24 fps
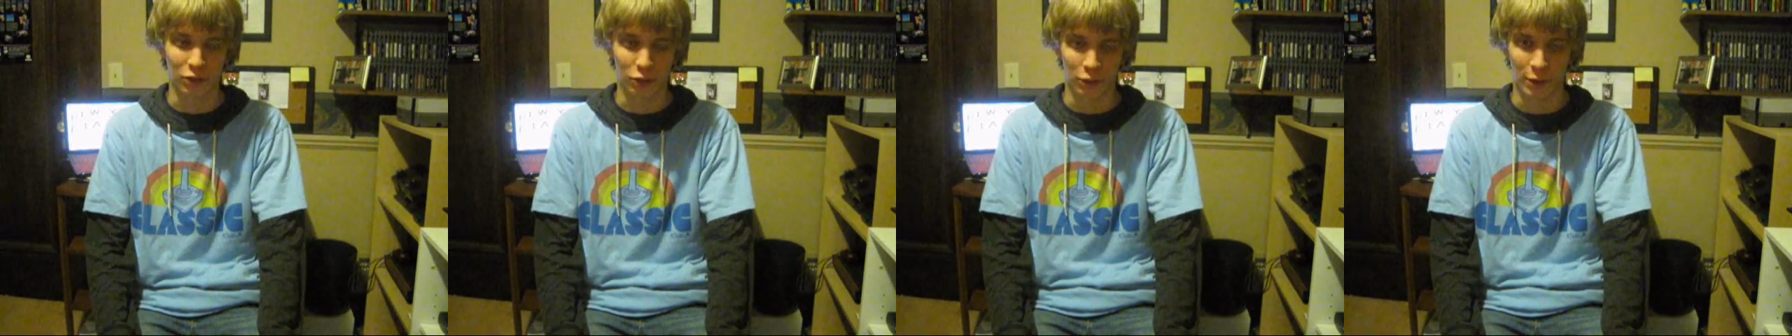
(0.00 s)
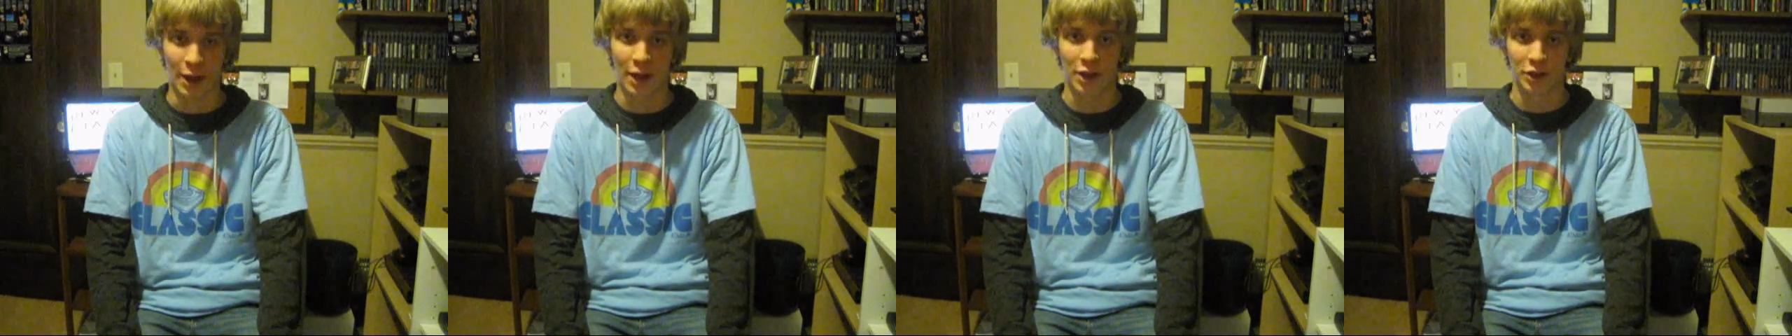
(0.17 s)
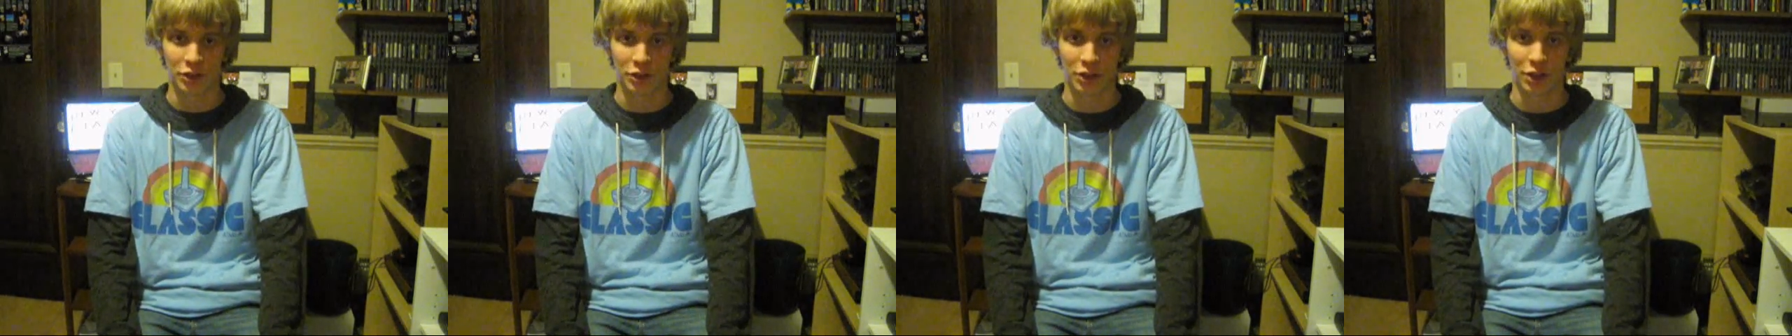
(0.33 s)

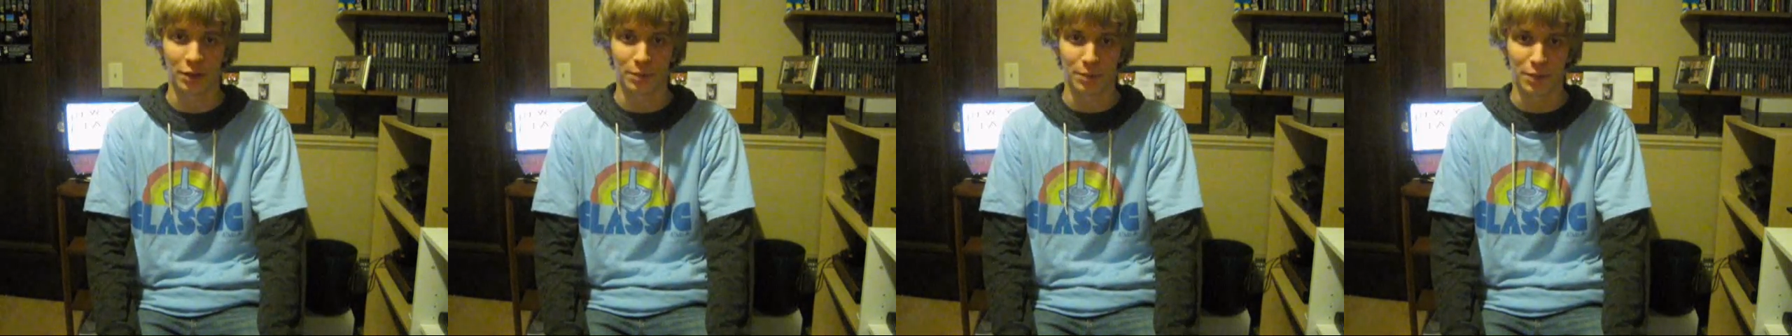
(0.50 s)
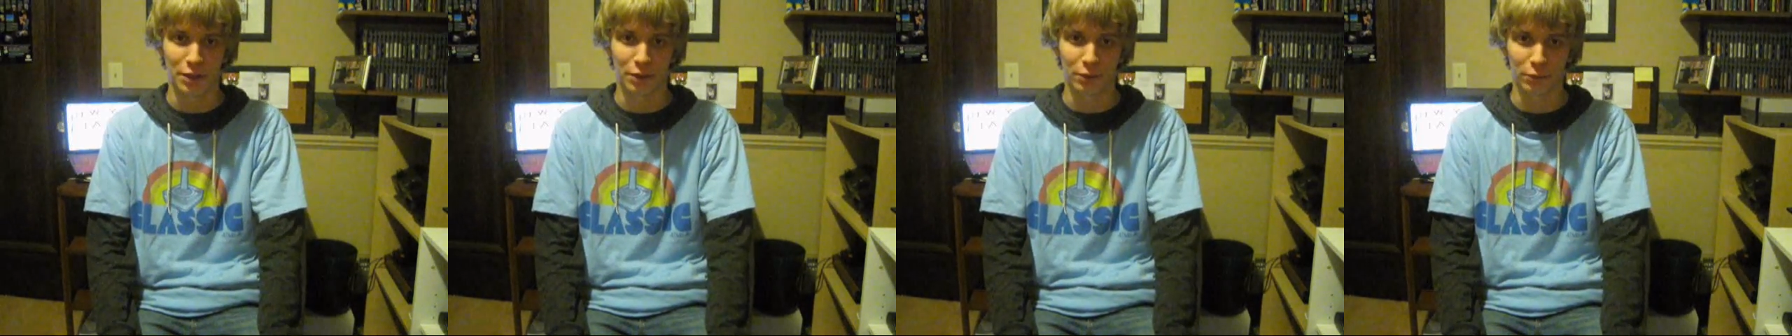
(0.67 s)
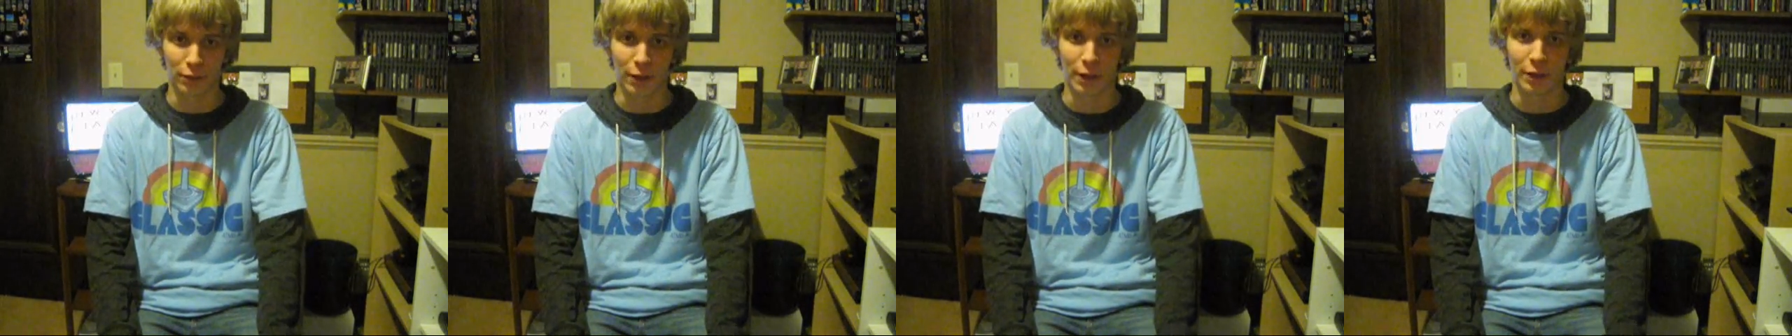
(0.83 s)
crashed on
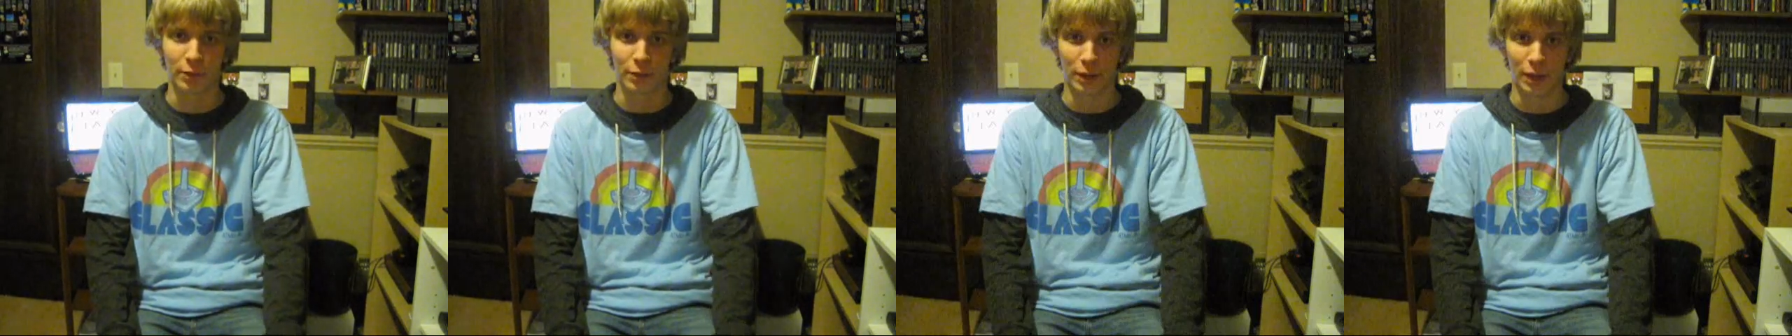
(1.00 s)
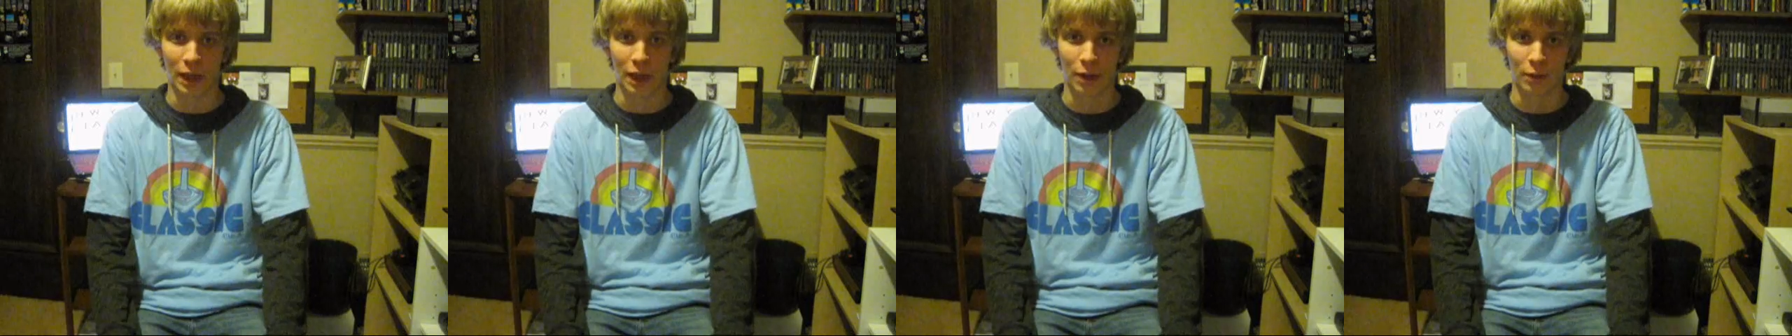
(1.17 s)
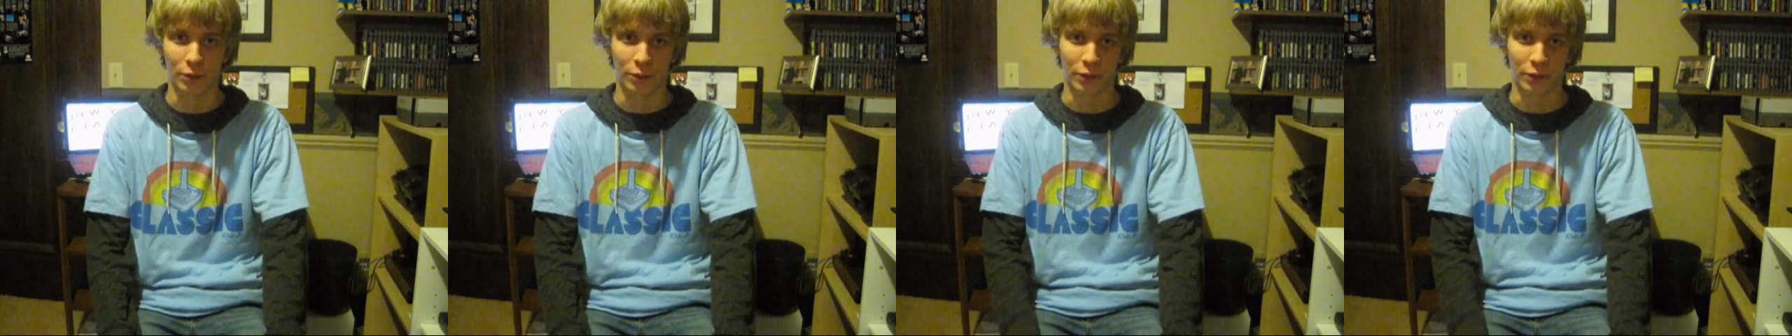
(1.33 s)
me right while I